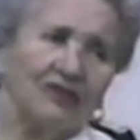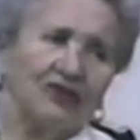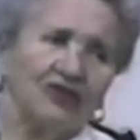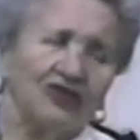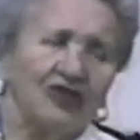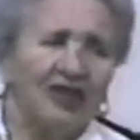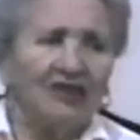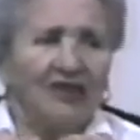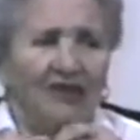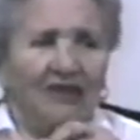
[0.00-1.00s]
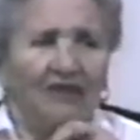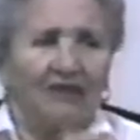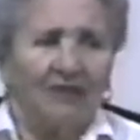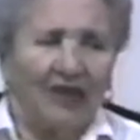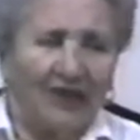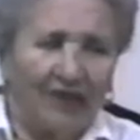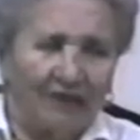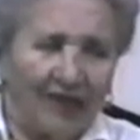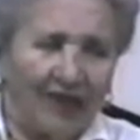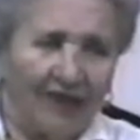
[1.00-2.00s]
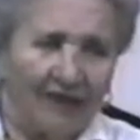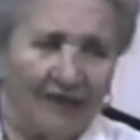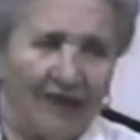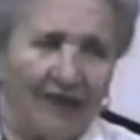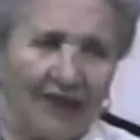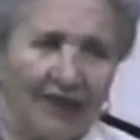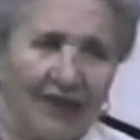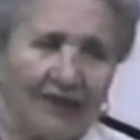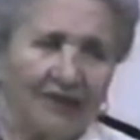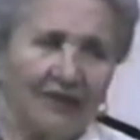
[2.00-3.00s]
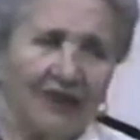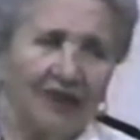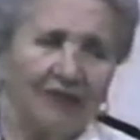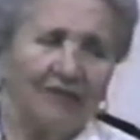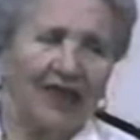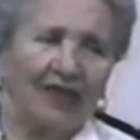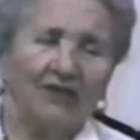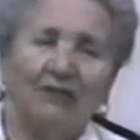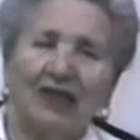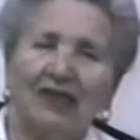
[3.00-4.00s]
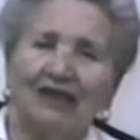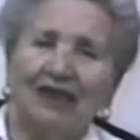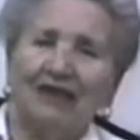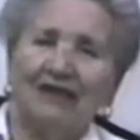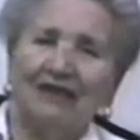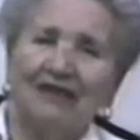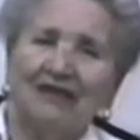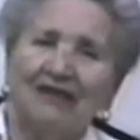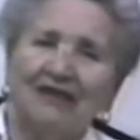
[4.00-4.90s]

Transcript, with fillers: I was teaching in Miami High at the time, and Amelia,